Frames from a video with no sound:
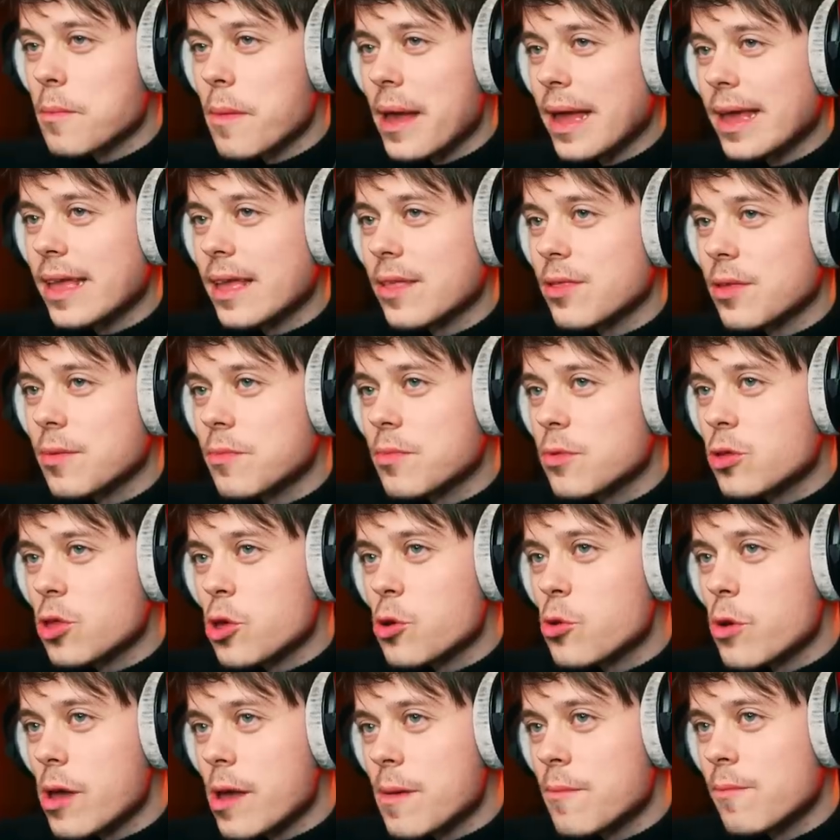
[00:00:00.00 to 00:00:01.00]
making them
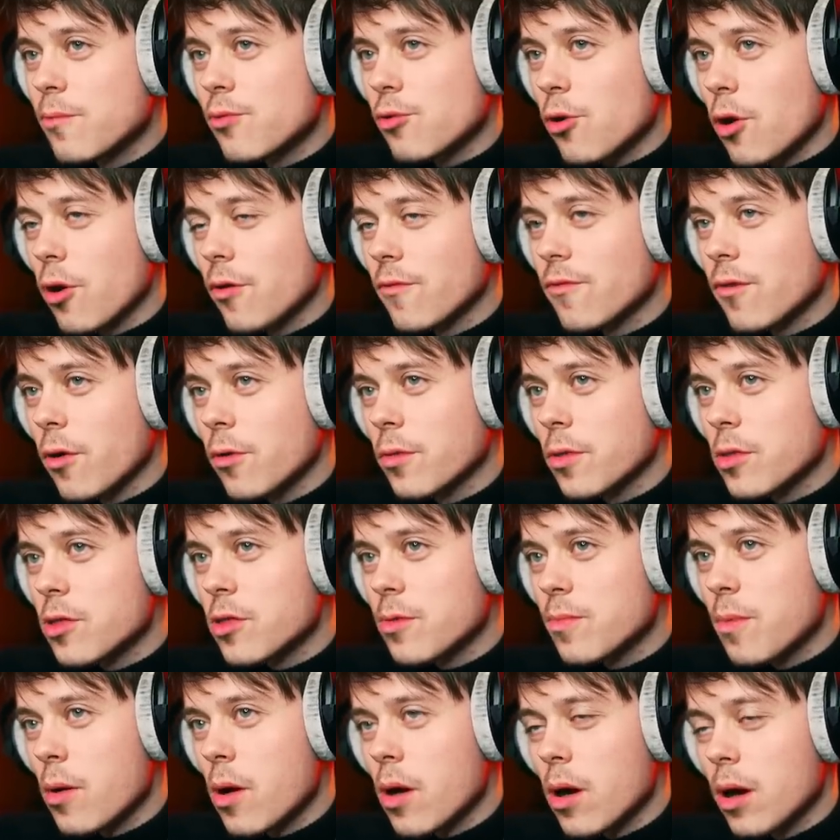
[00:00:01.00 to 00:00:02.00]
do improv on the
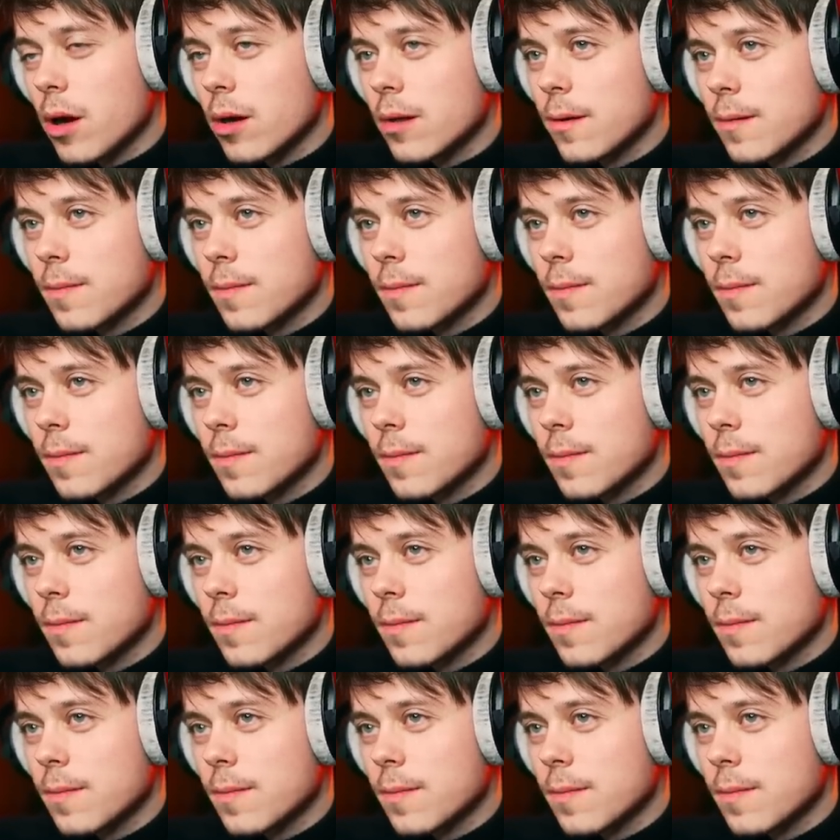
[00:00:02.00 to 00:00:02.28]
spot.